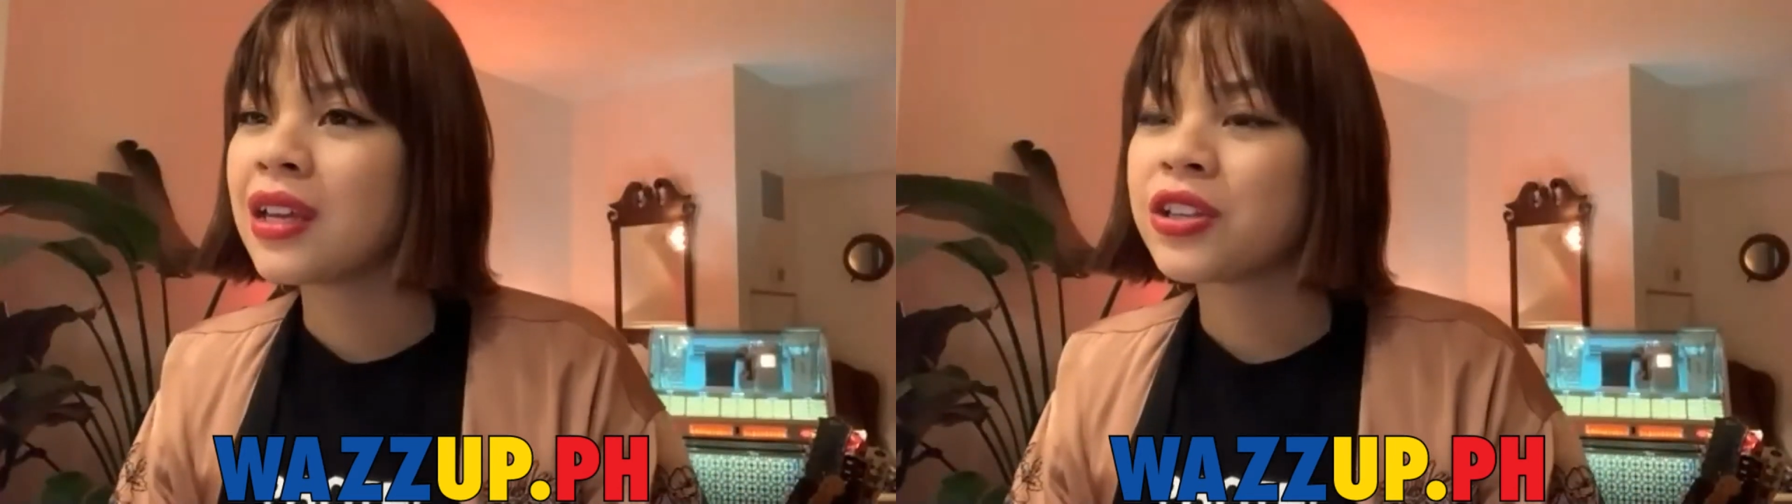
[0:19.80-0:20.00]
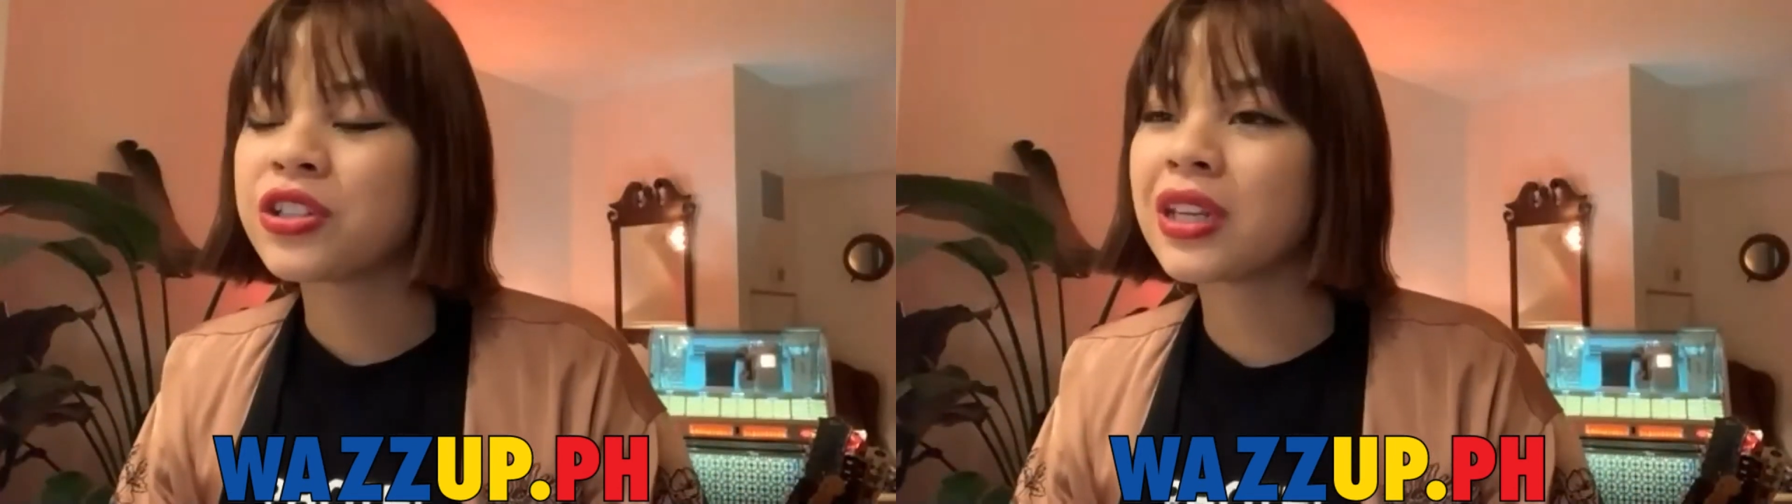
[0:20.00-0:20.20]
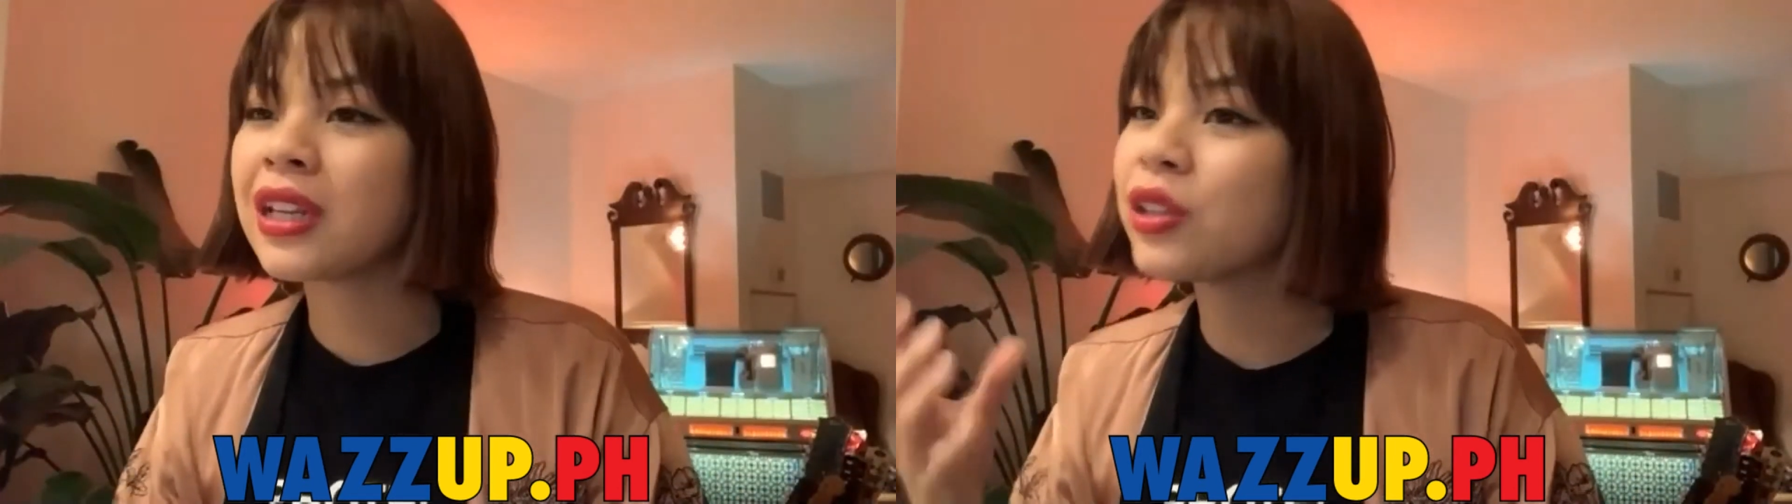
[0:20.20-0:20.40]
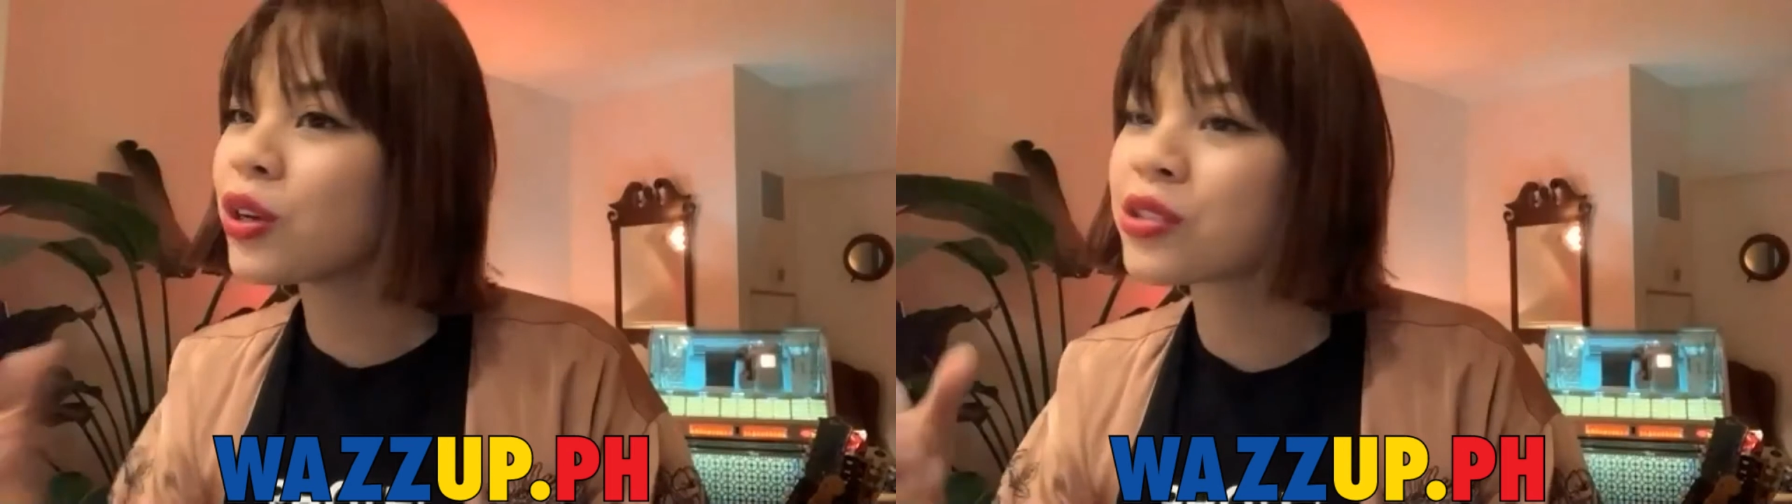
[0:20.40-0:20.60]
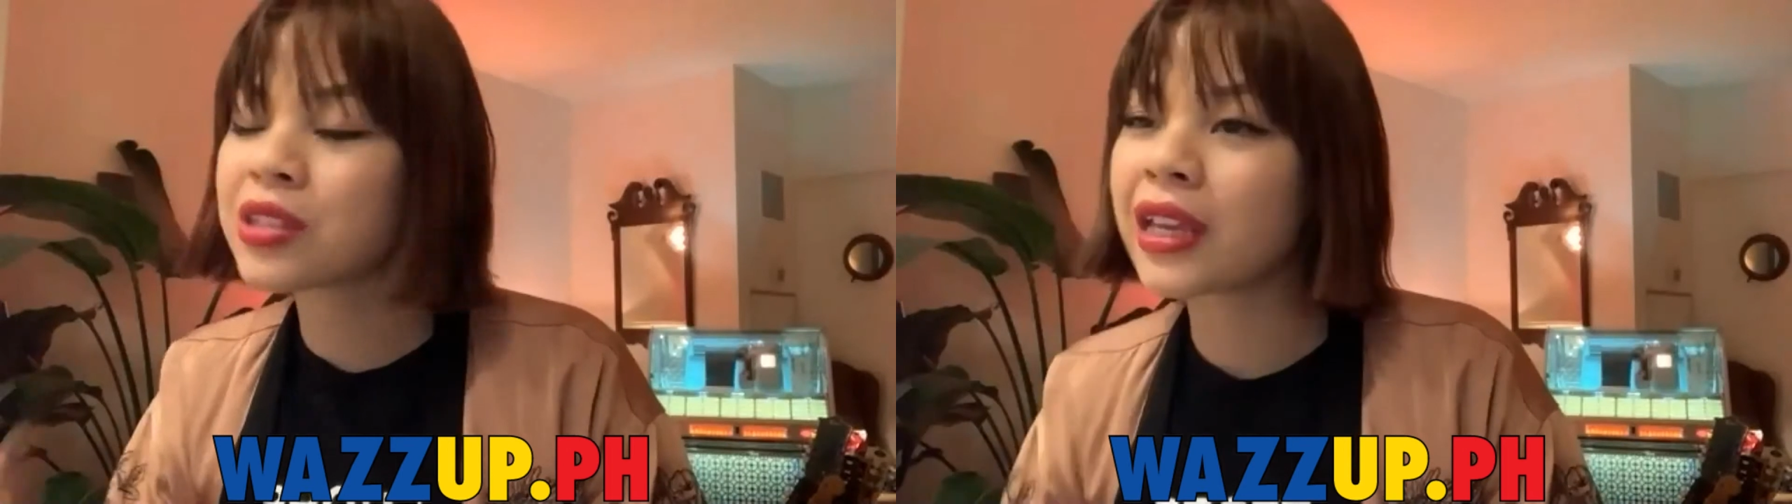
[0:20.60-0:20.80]
she
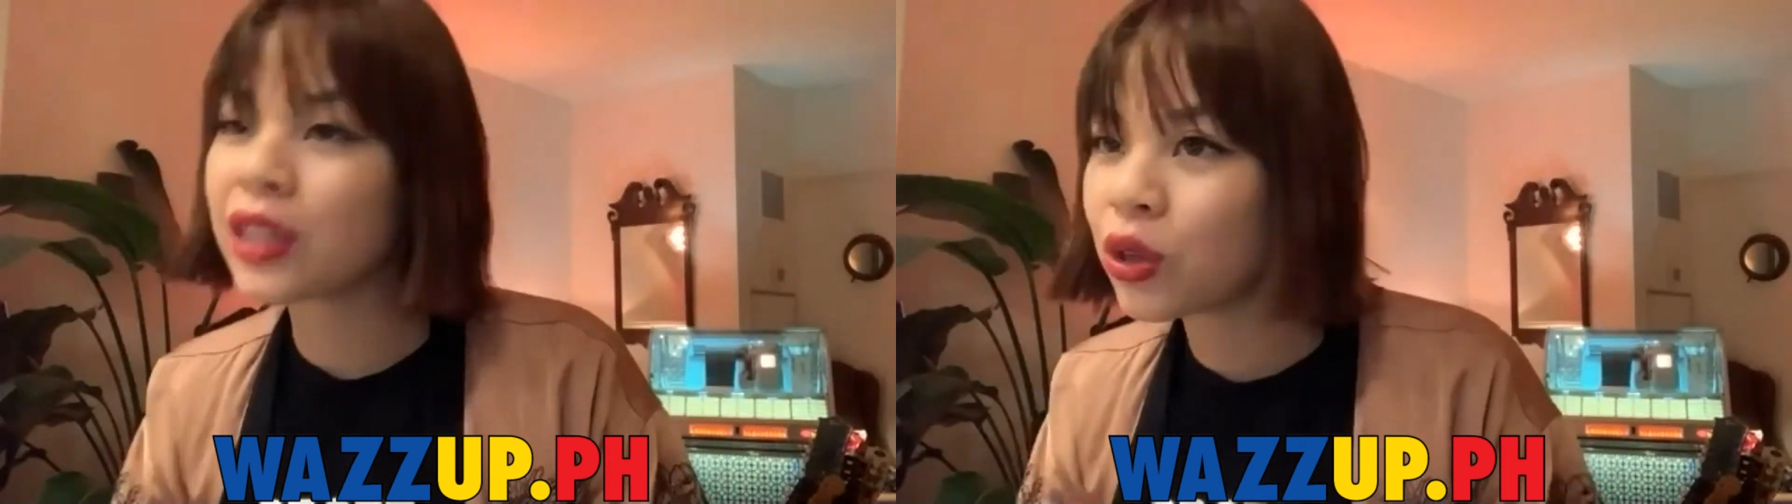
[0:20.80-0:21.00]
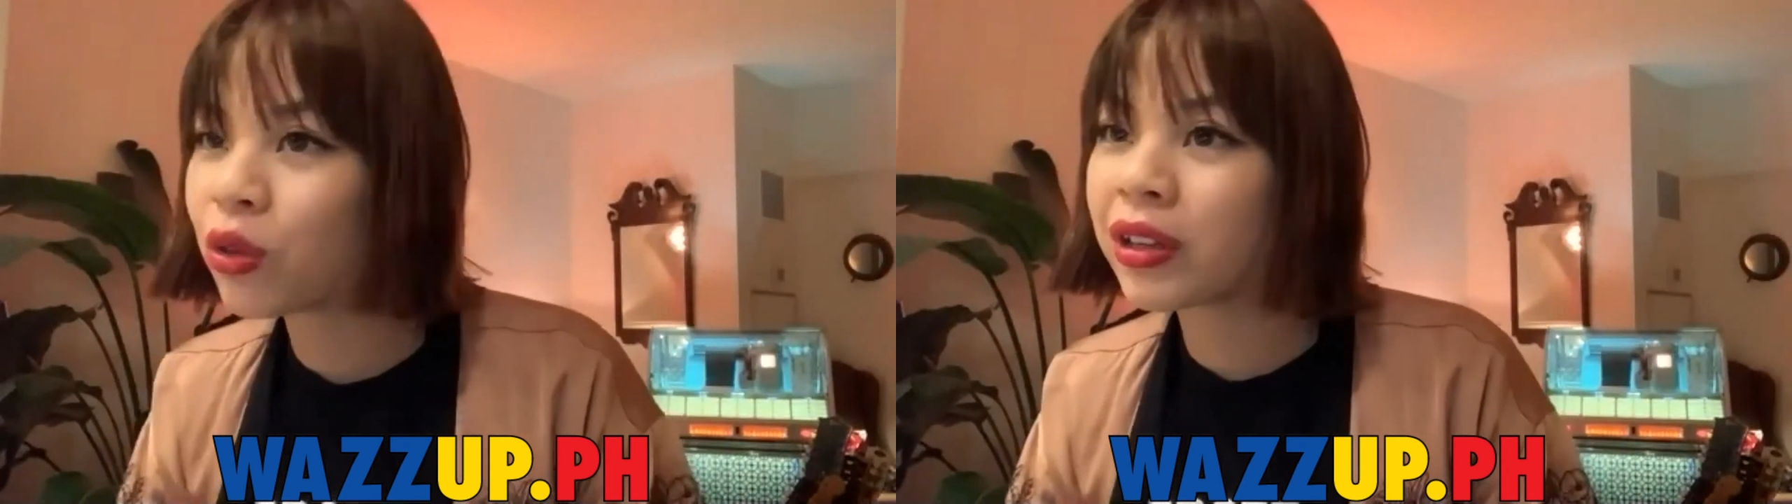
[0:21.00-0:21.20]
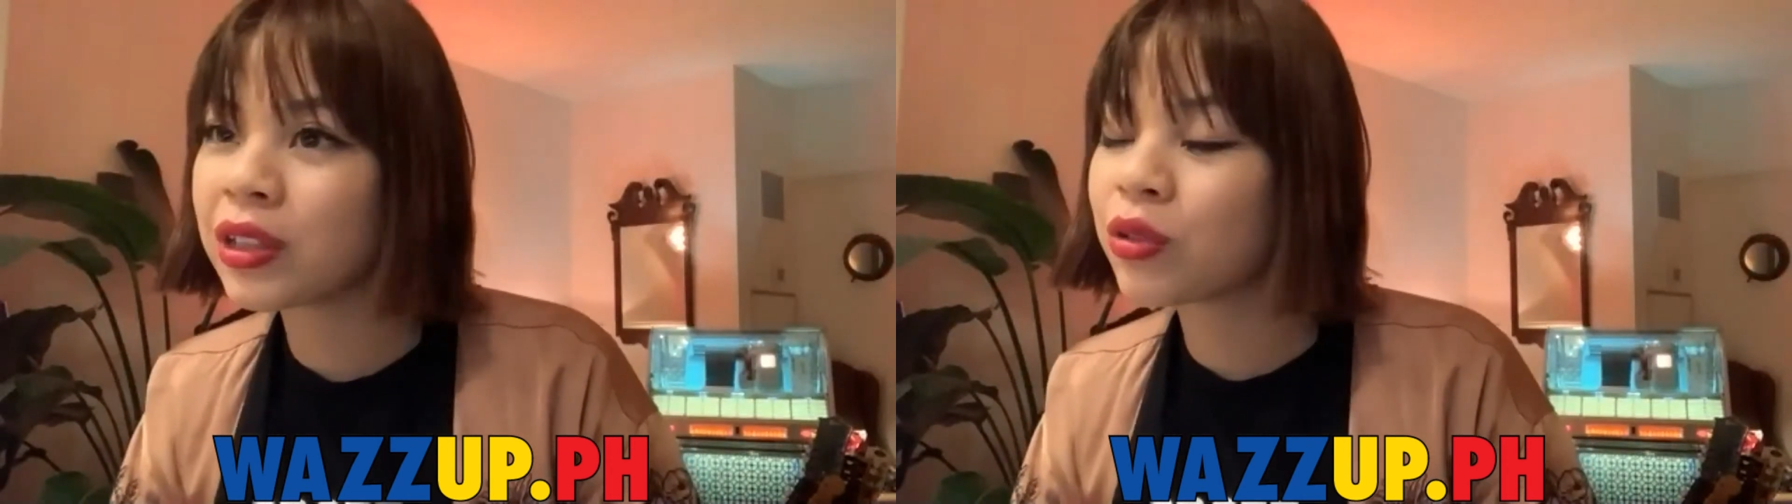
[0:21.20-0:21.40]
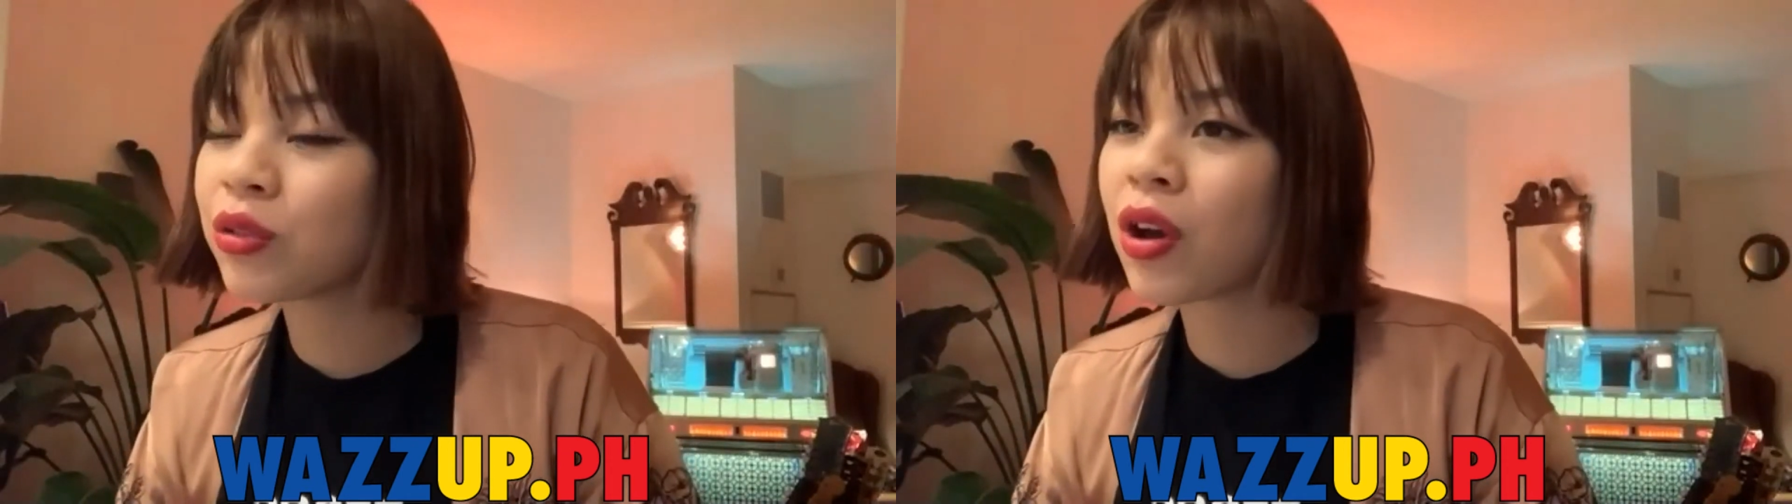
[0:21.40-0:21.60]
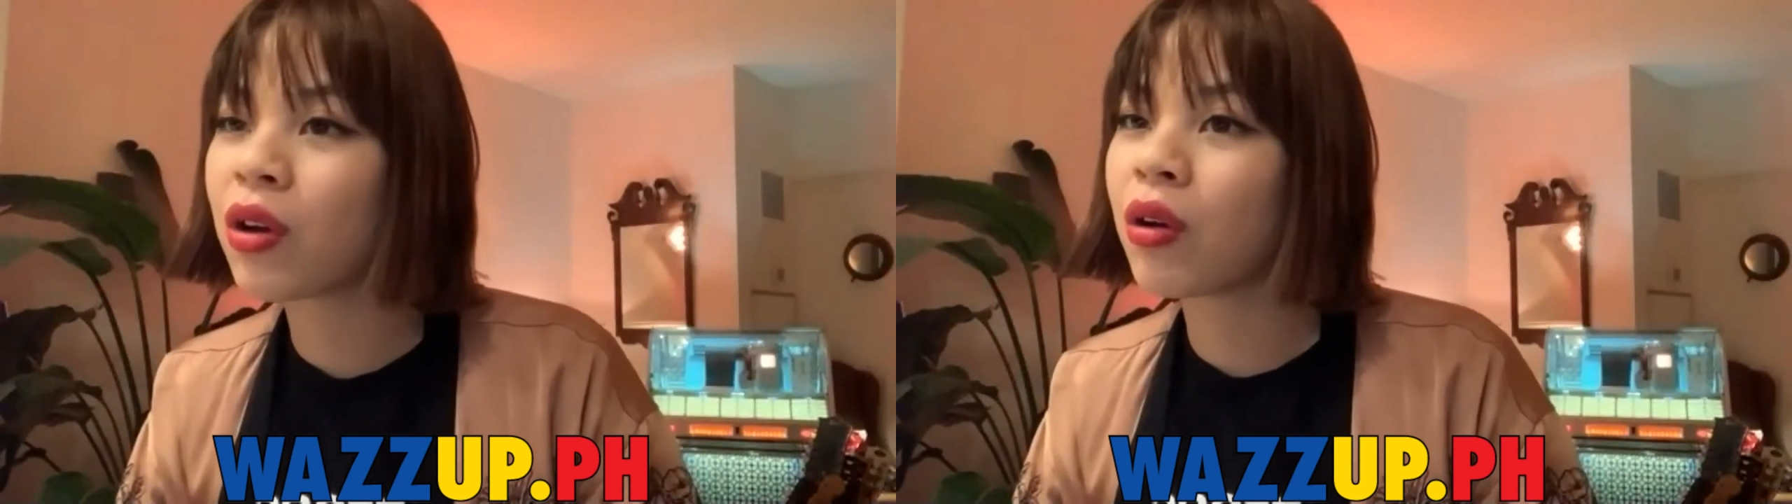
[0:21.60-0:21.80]
looks at you and
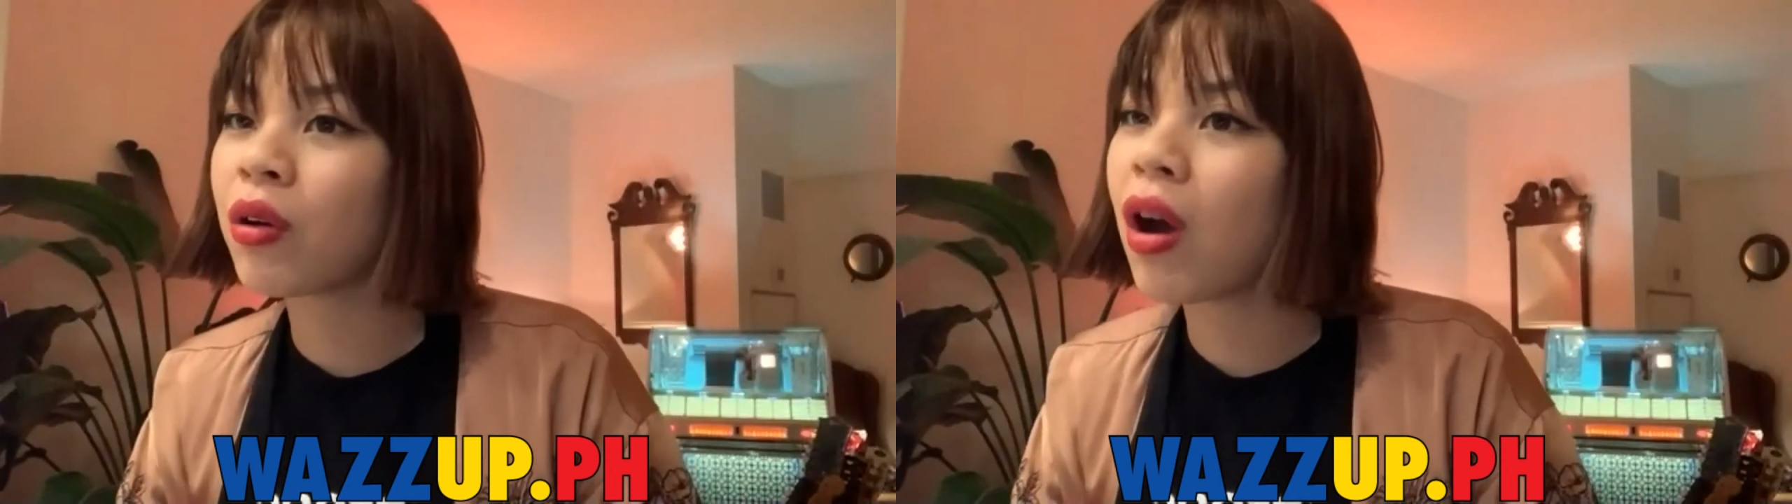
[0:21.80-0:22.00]
you go,